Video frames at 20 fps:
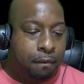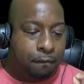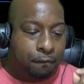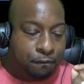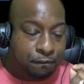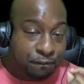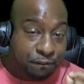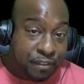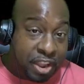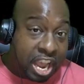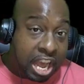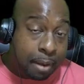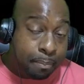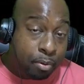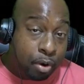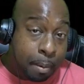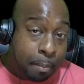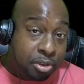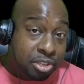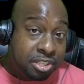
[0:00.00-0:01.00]
fail
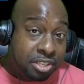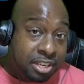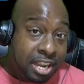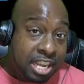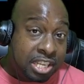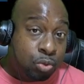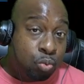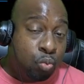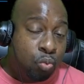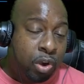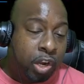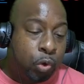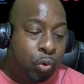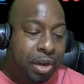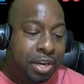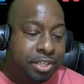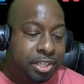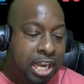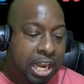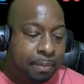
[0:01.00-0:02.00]
parameters test with a
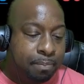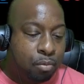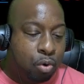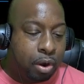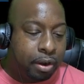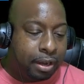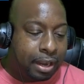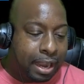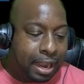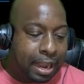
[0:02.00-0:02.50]
green check mark,